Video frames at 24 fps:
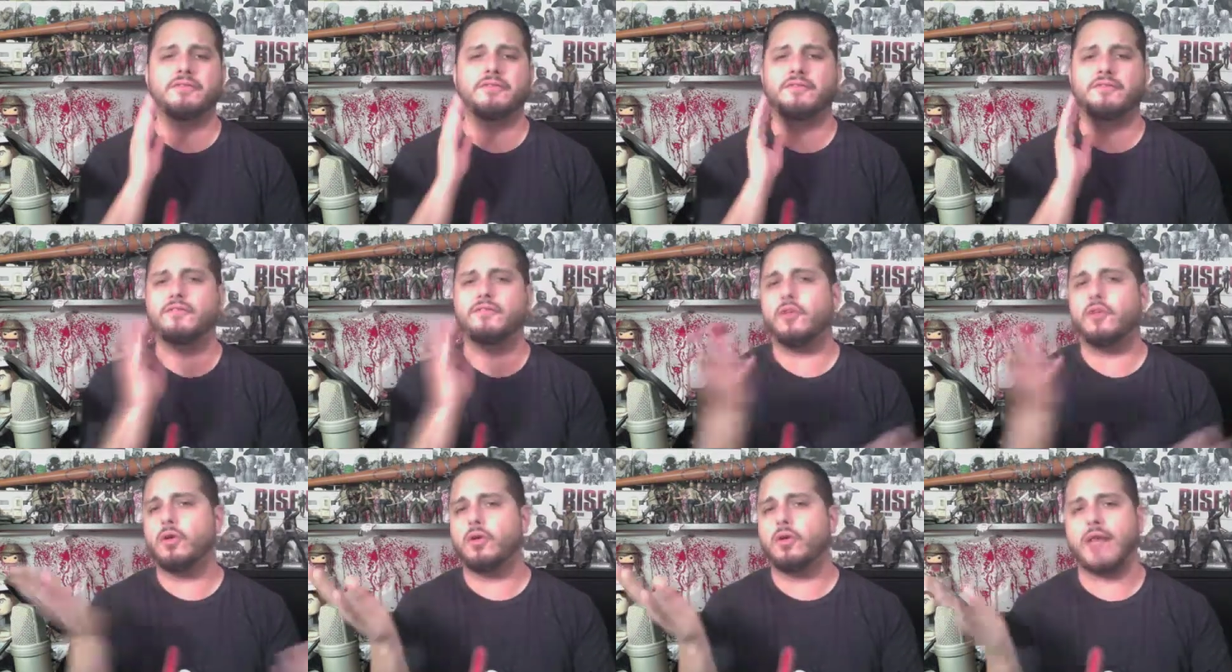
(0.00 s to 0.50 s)

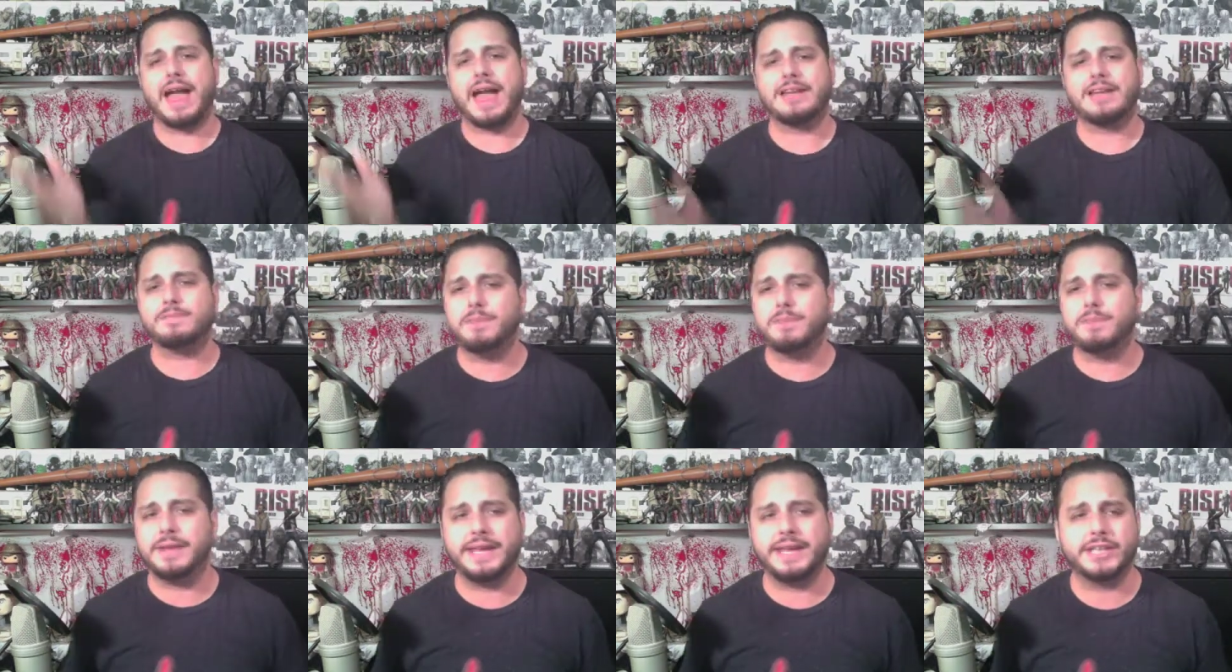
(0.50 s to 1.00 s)
full
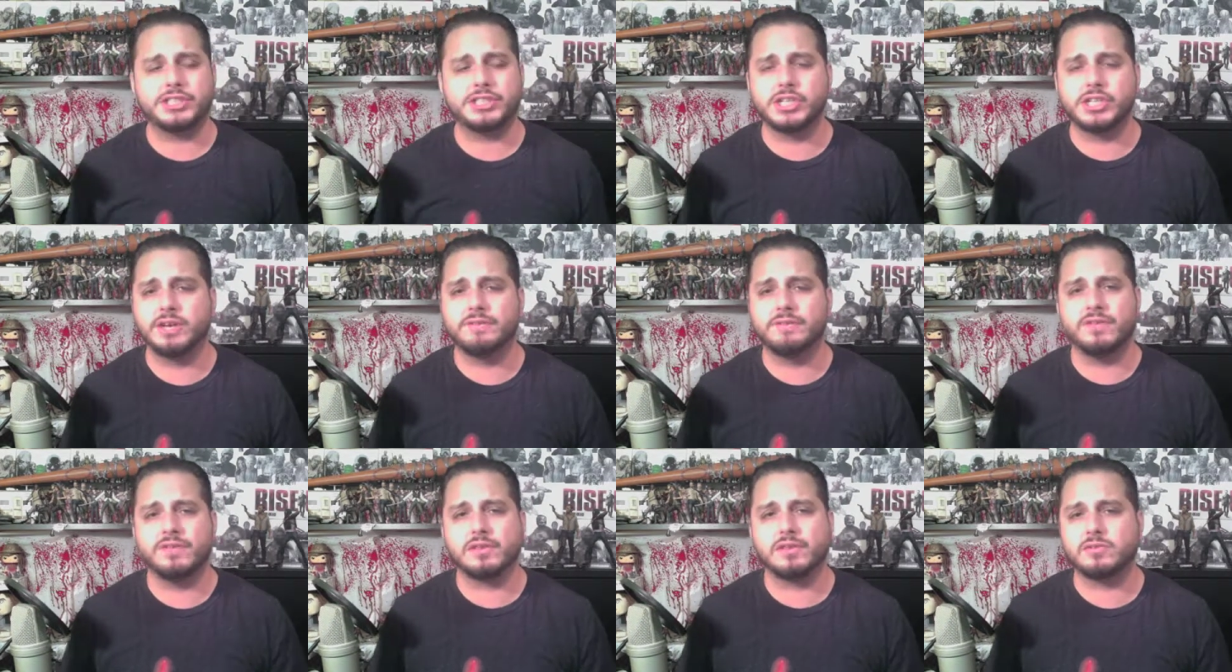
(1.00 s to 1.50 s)
explanation
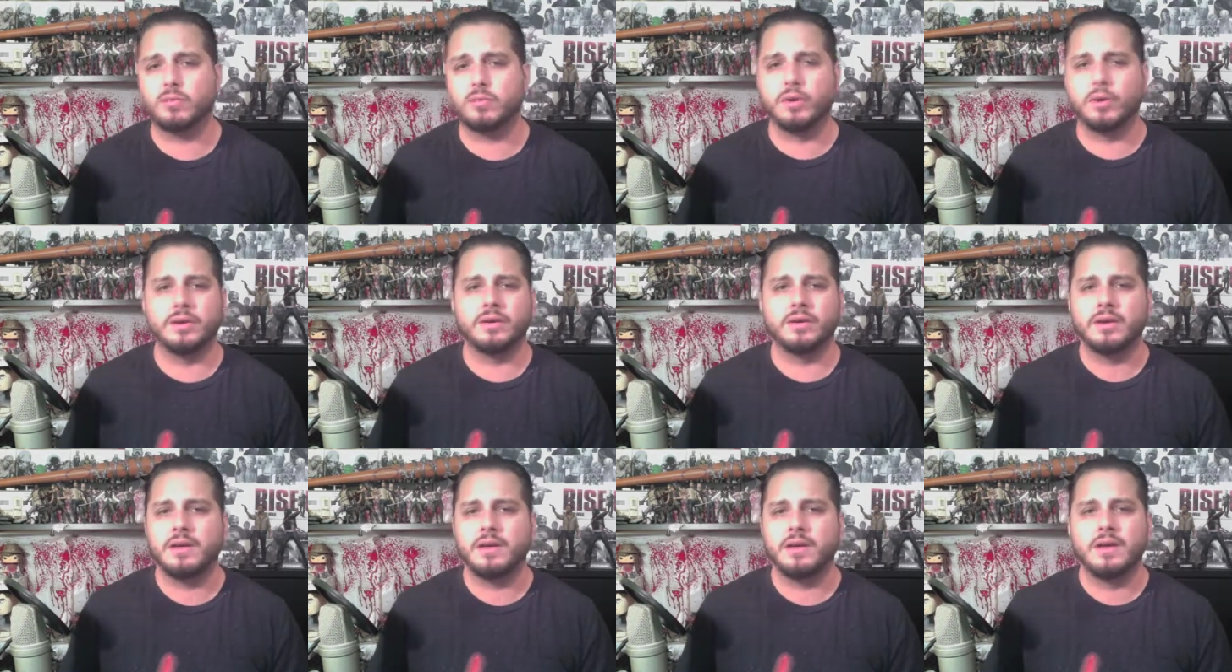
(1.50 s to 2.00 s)
of this one,
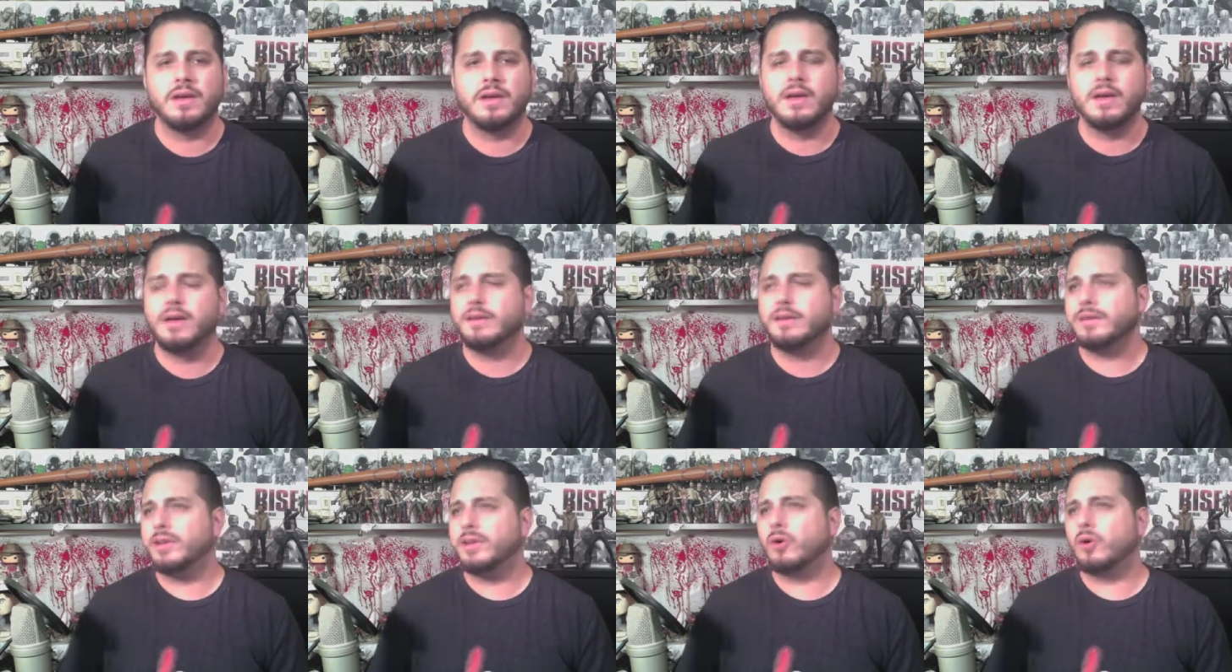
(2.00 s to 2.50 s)

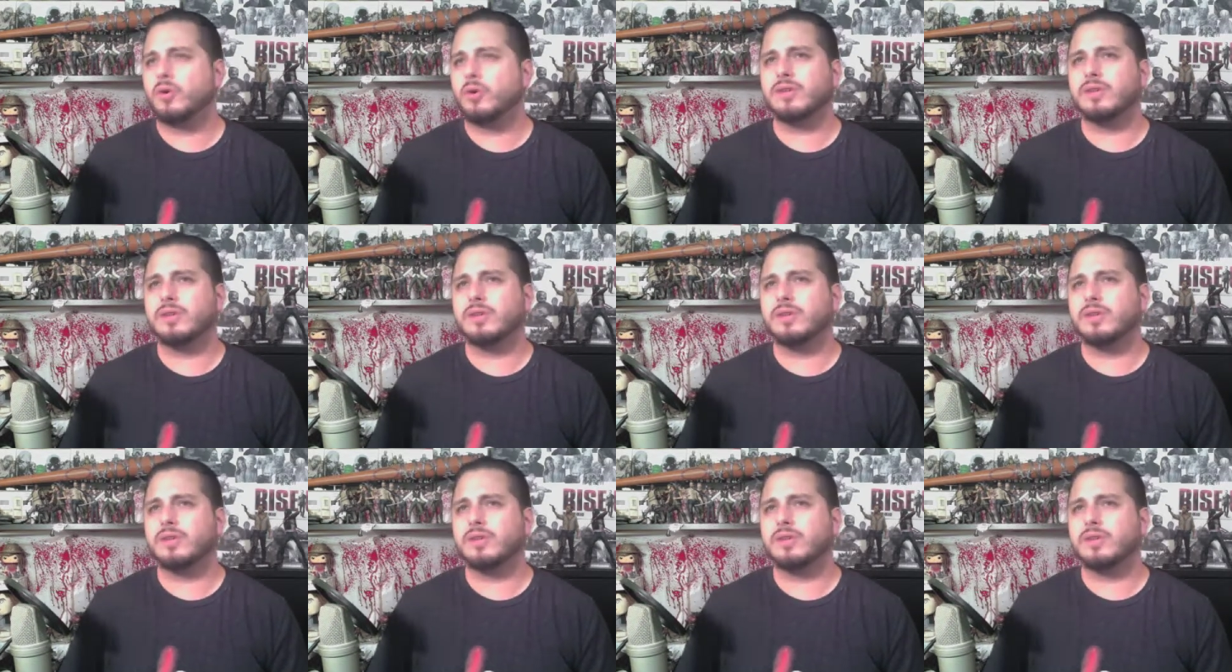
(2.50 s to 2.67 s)
because